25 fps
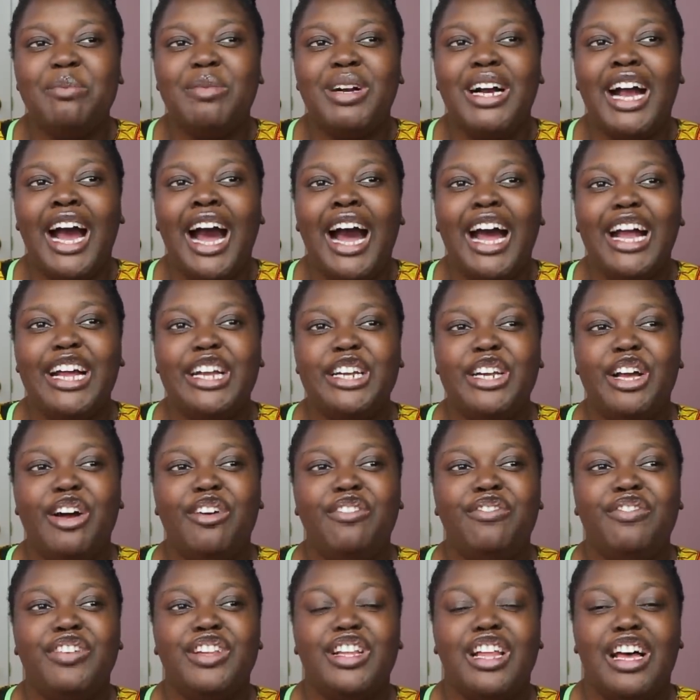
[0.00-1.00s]
kind
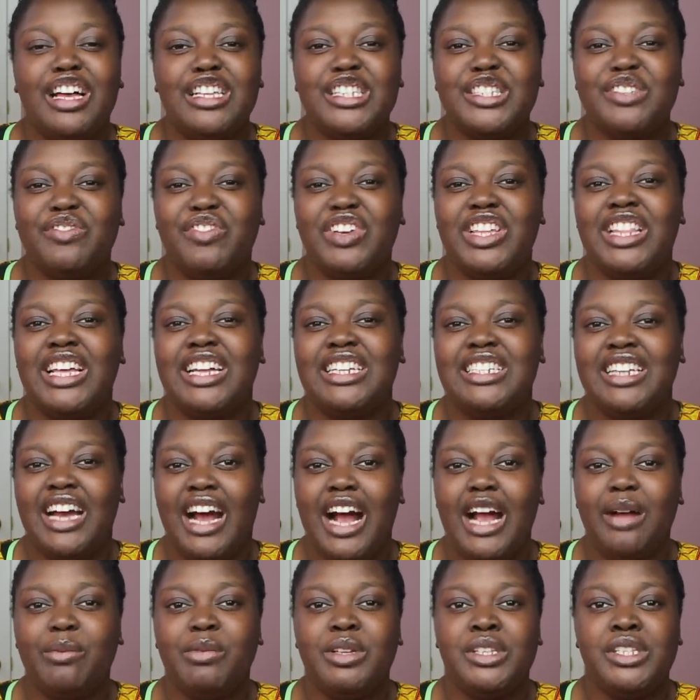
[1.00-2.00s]
of philosophy that
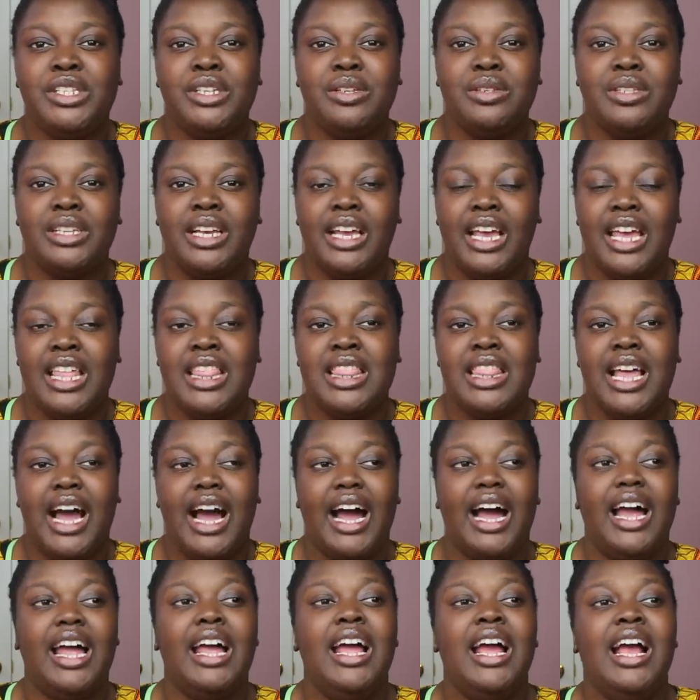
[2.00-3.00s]
Ty was using, in
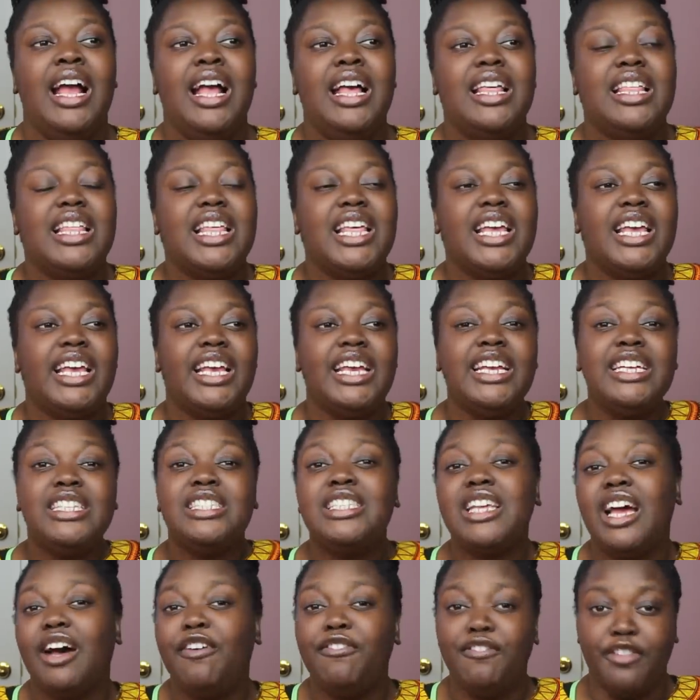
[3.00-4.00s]
that
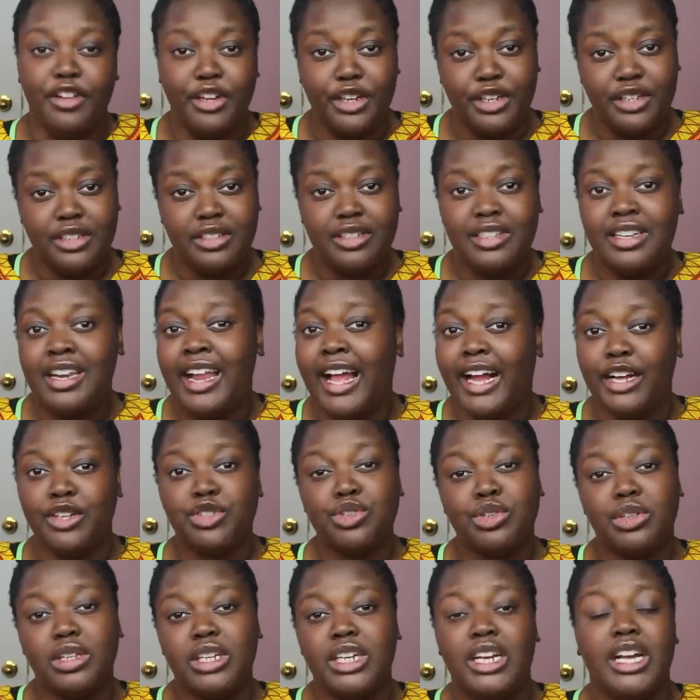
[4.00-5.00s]
he's a flirt,
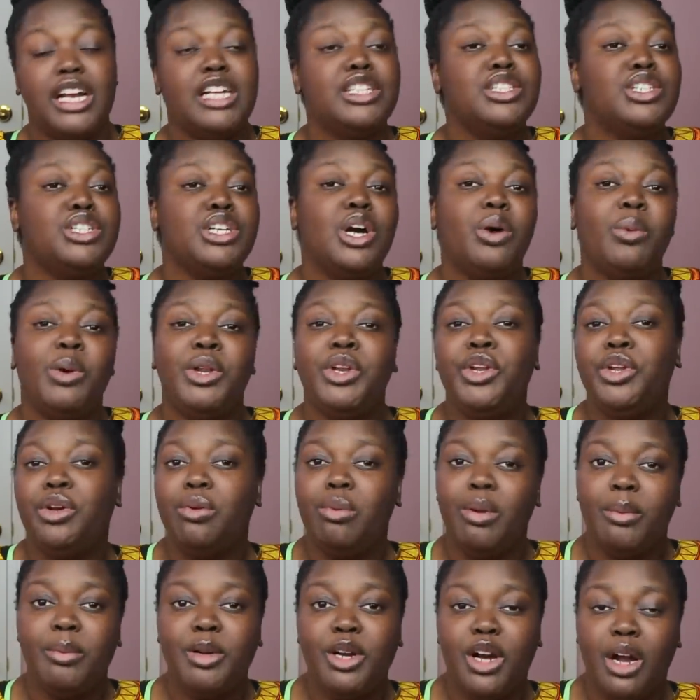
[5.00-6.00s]
naturally. And so when new
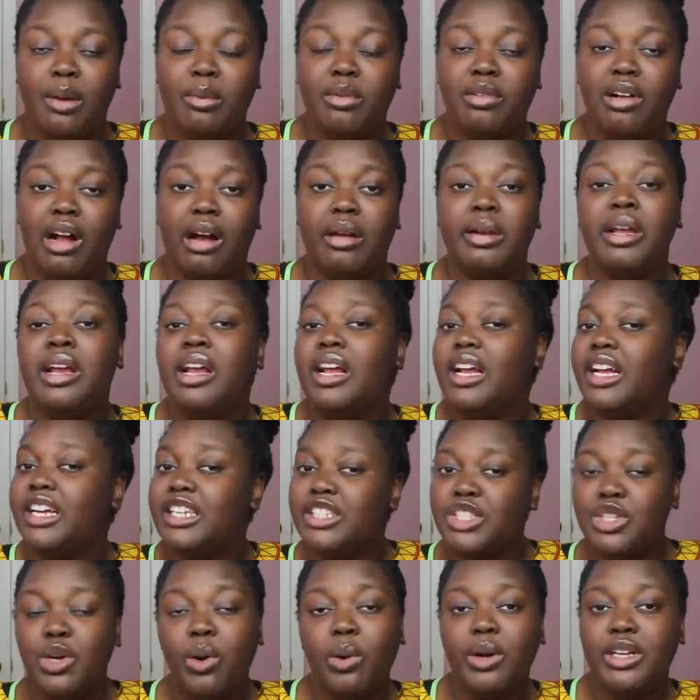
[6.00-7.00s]
women come around,
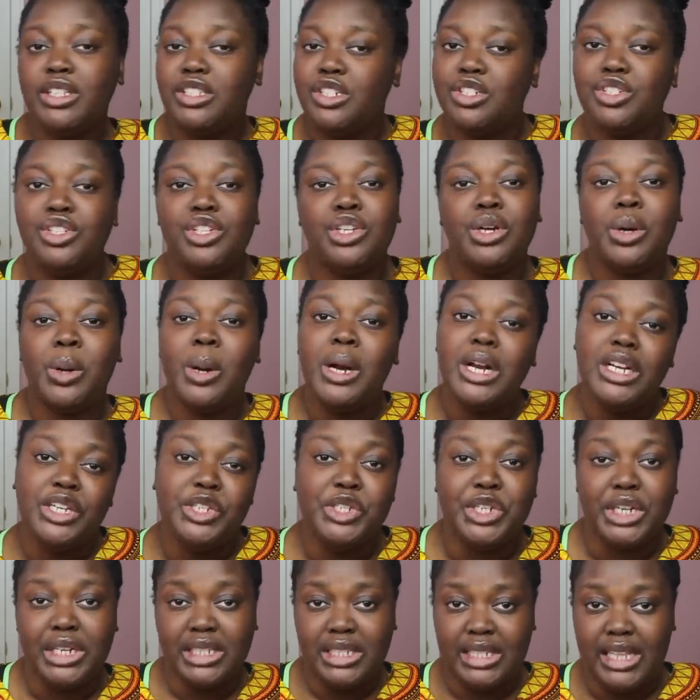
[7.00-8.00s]
he's going to do
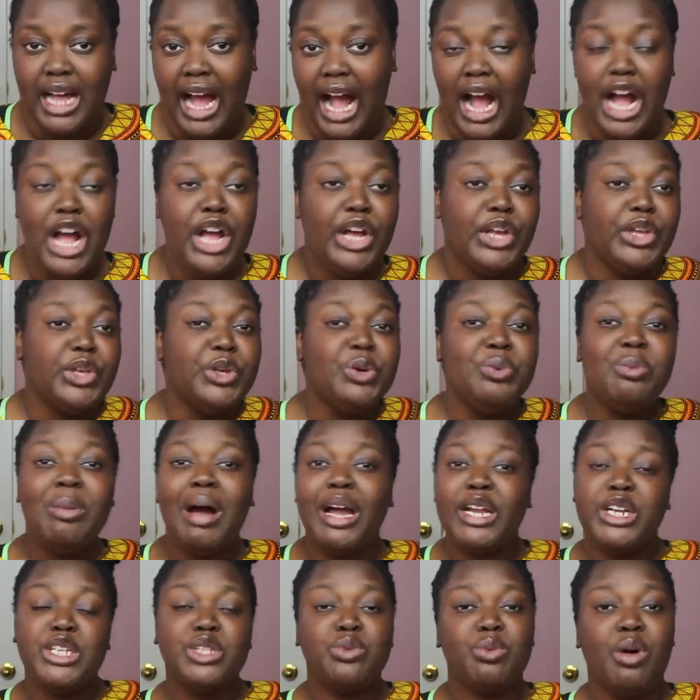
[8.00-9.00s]
just that. You
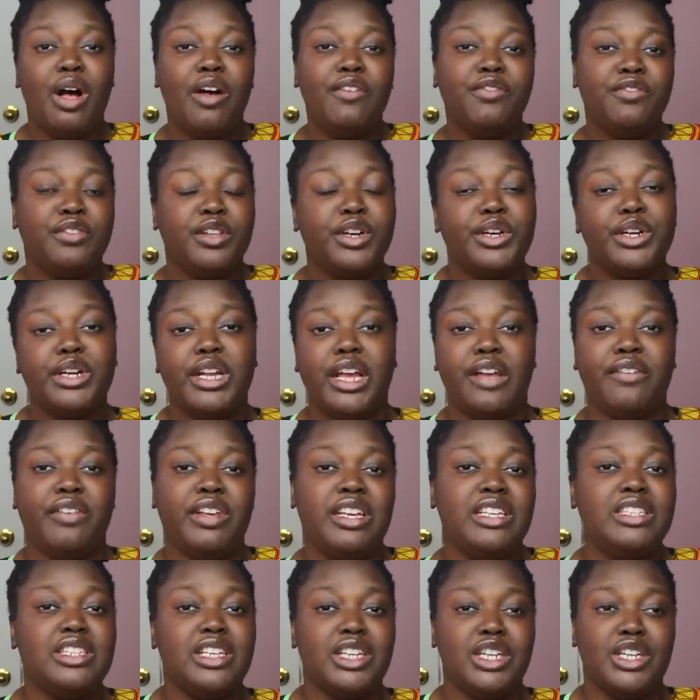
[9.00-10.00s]
might as well flirt if
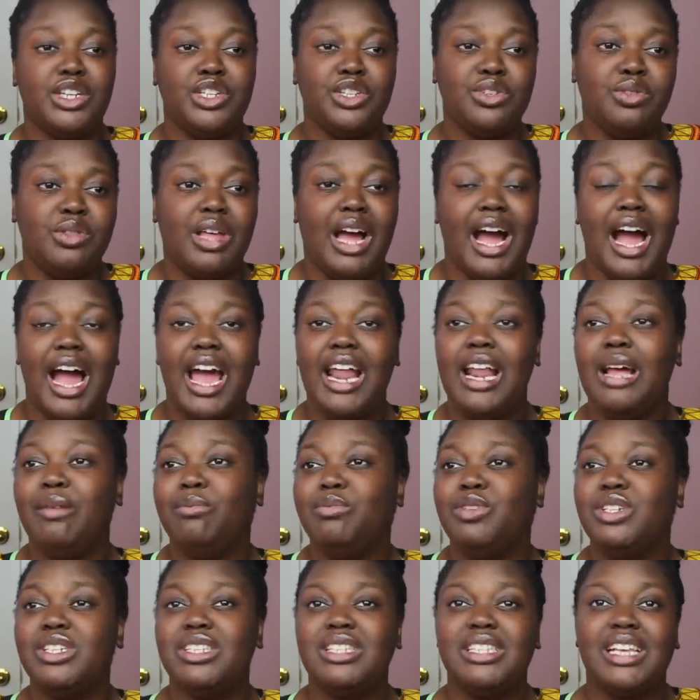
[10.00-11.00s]
he's going to do that. And
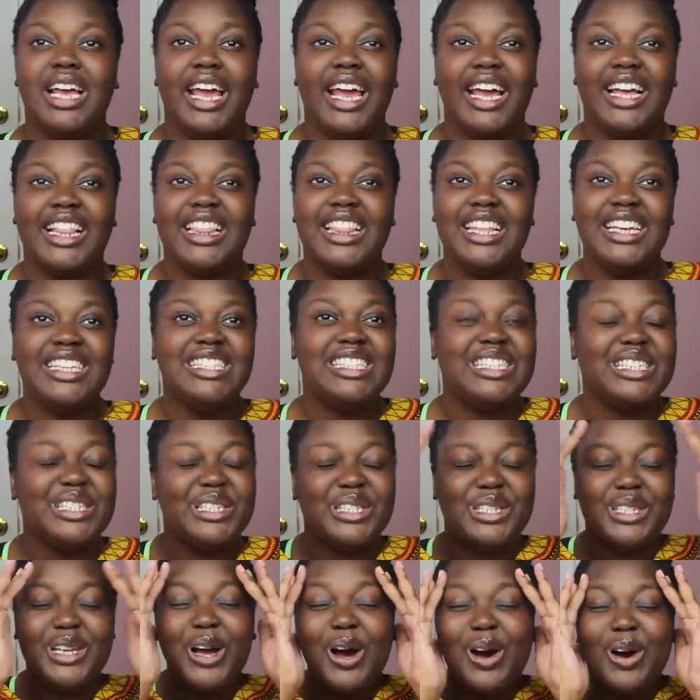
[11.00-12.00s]
I'm just like, this is
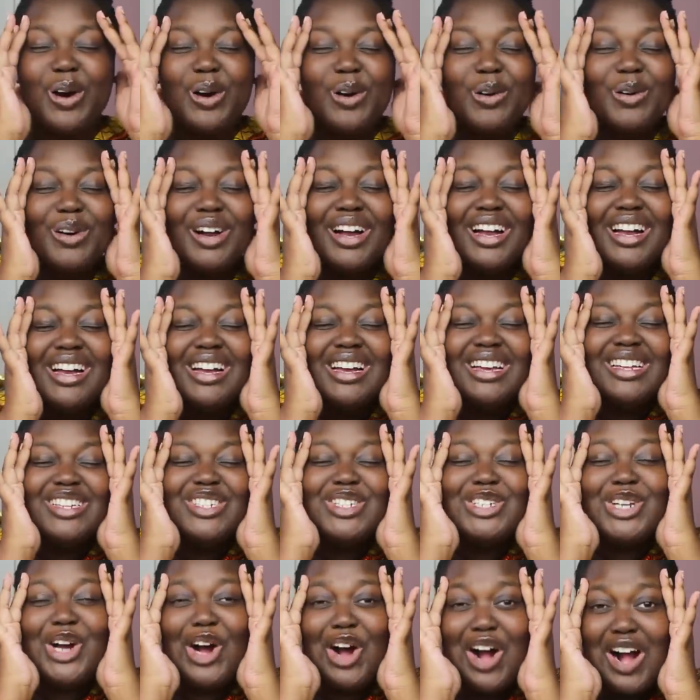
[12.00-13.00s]
so
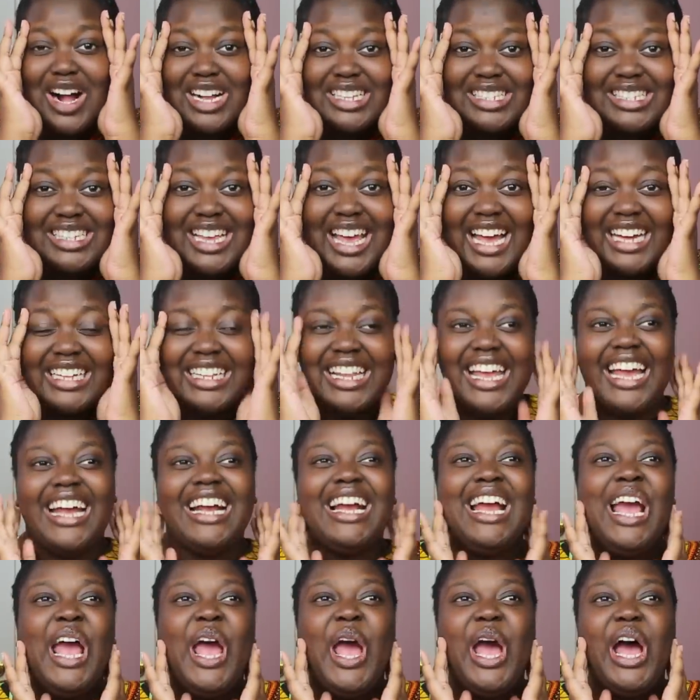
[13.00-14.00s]
toxic.
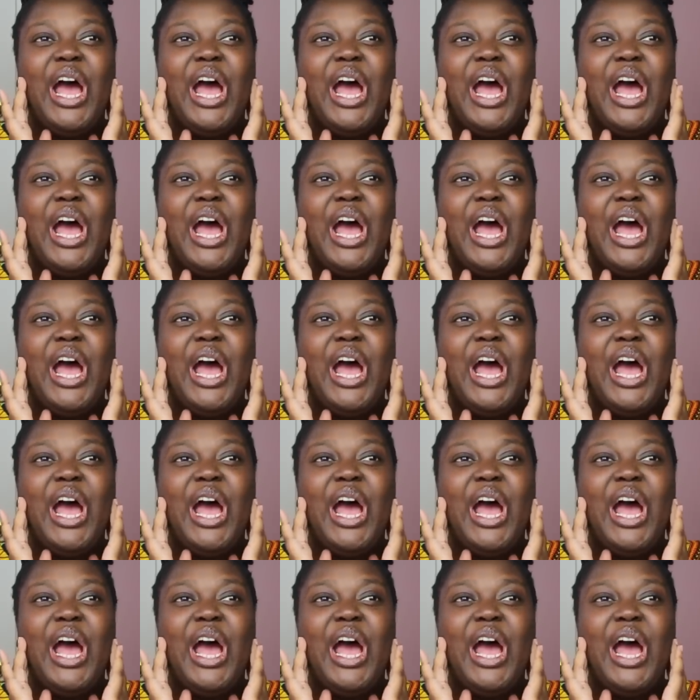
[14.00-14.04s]
Like,